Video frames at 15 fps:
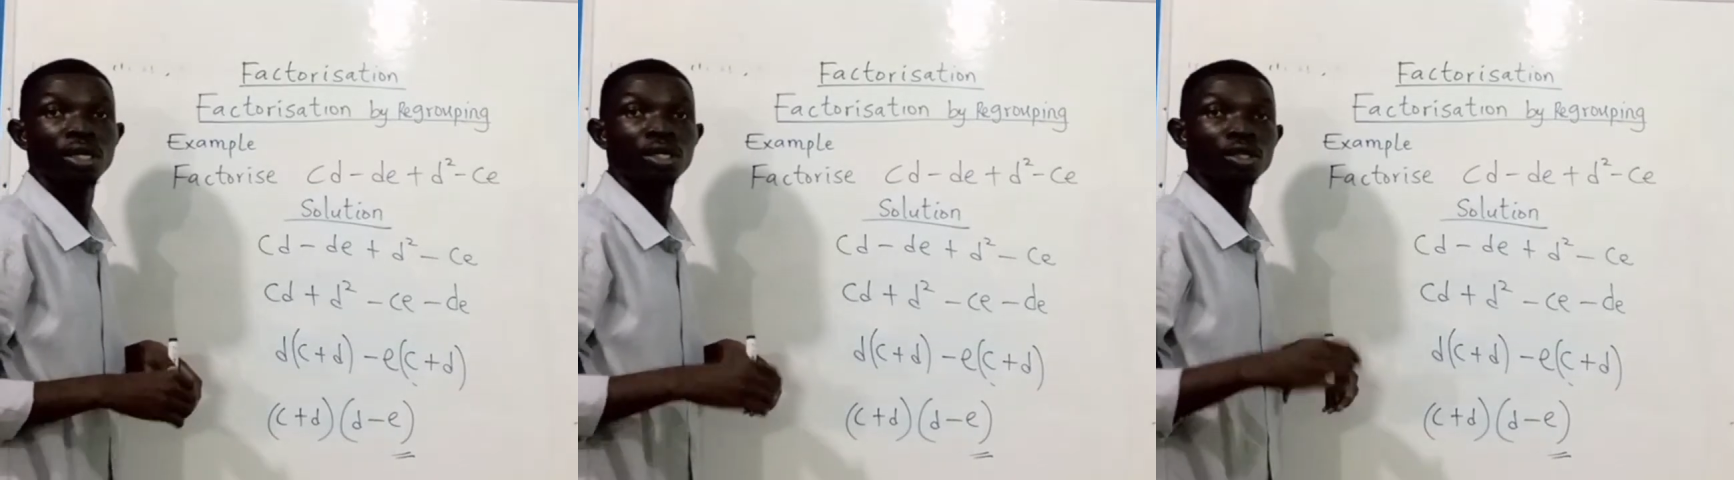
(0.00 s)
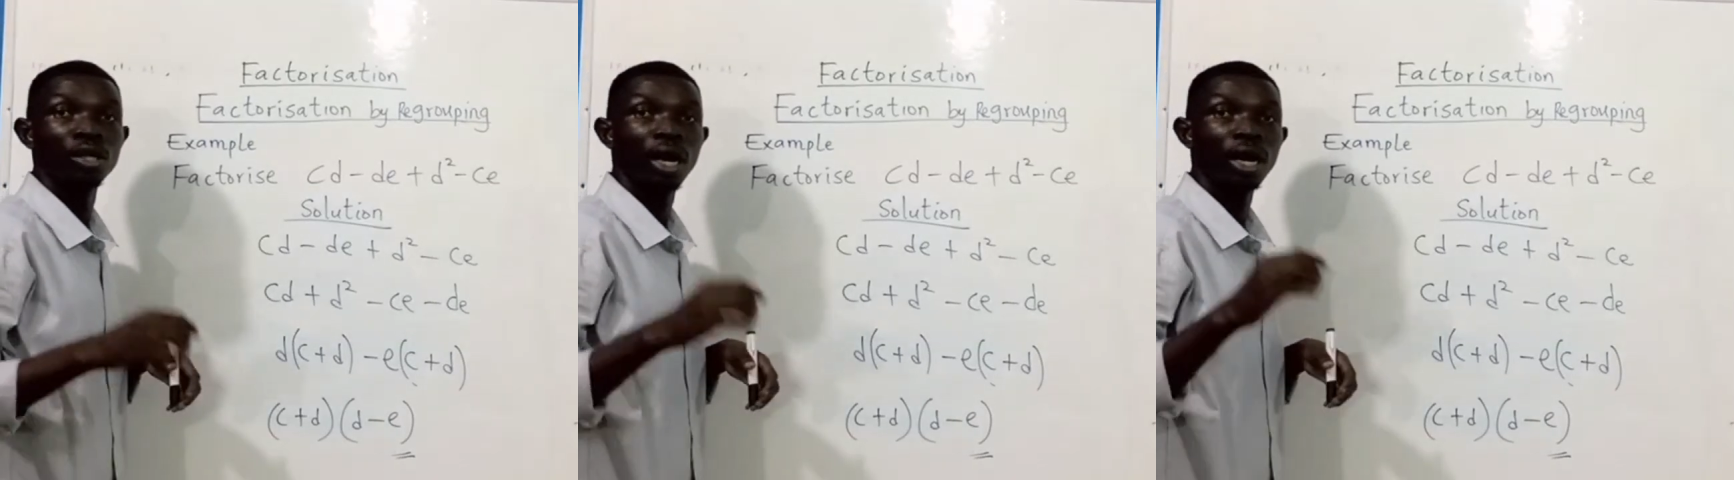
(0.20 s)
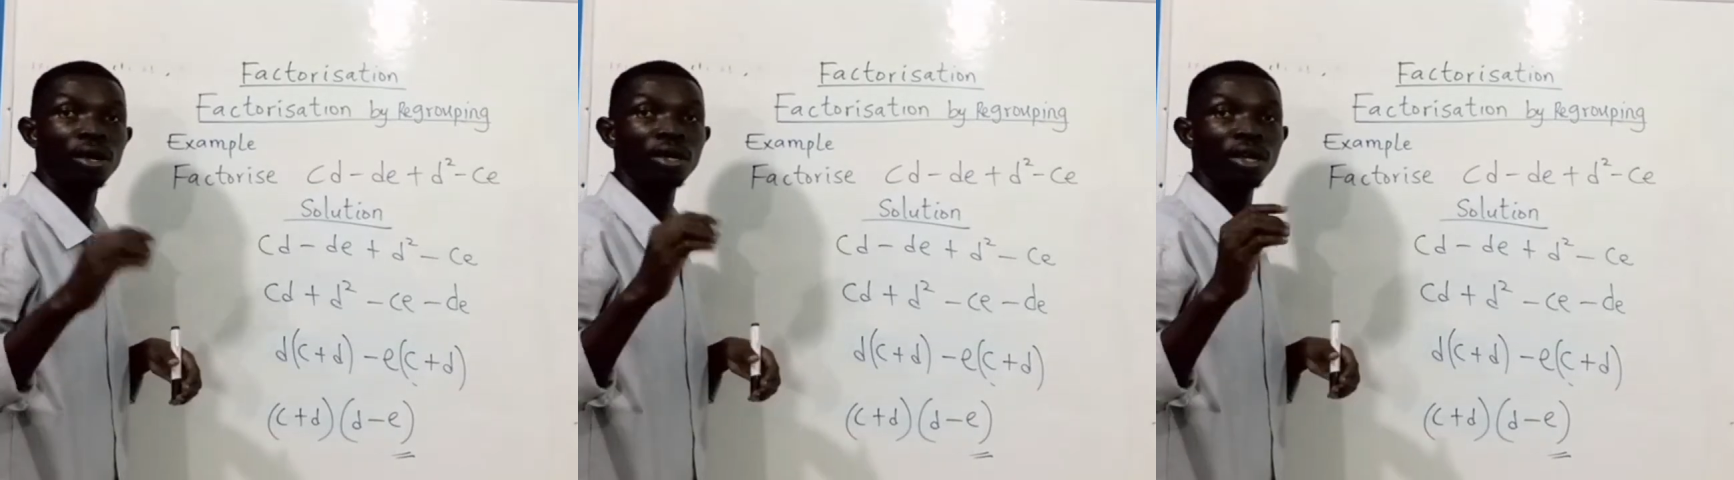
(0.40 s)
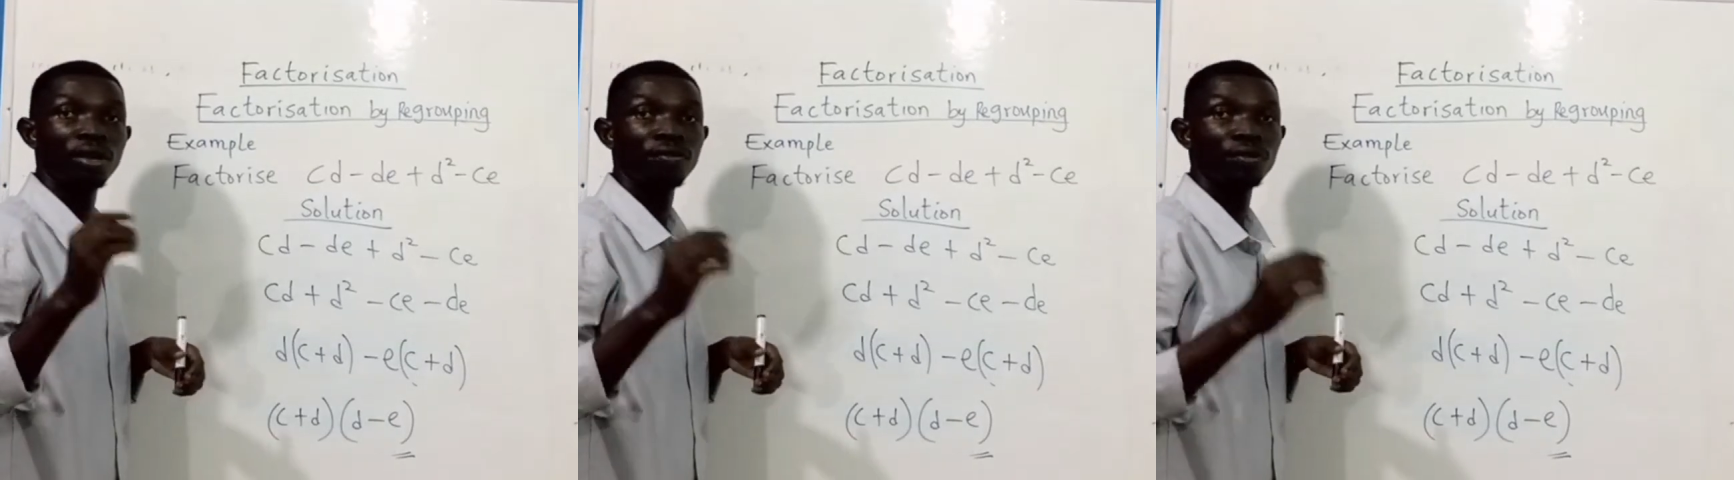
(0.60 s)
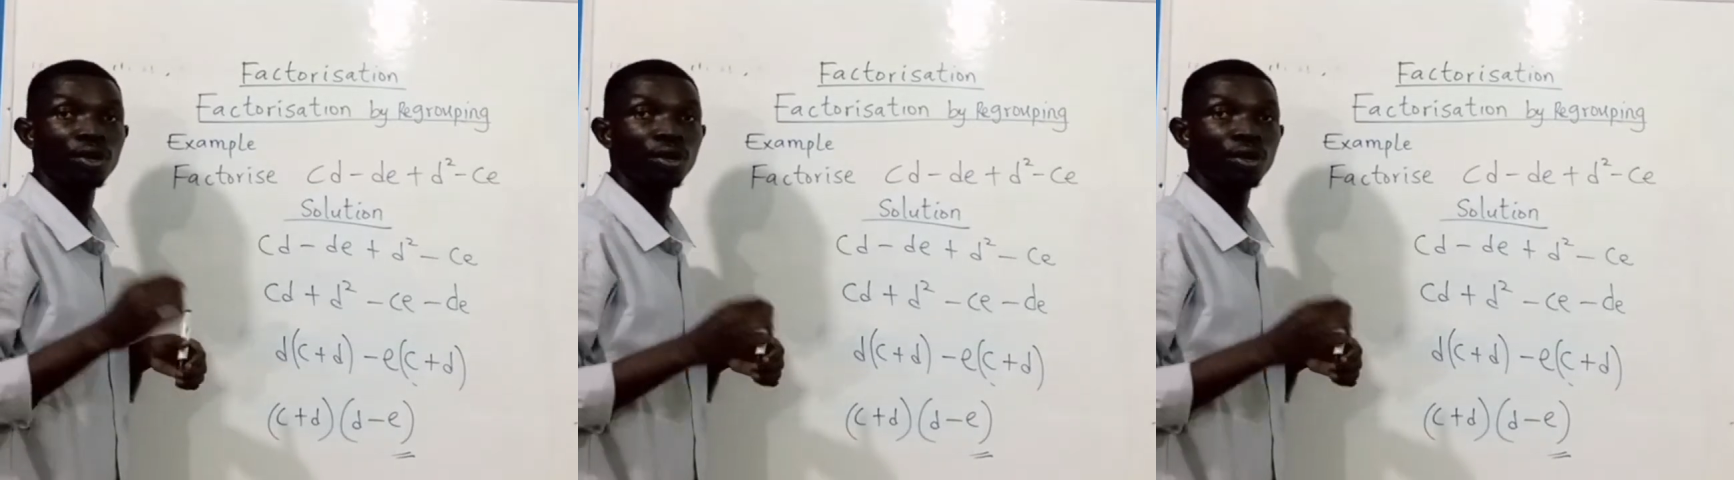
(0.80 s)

so I'll leave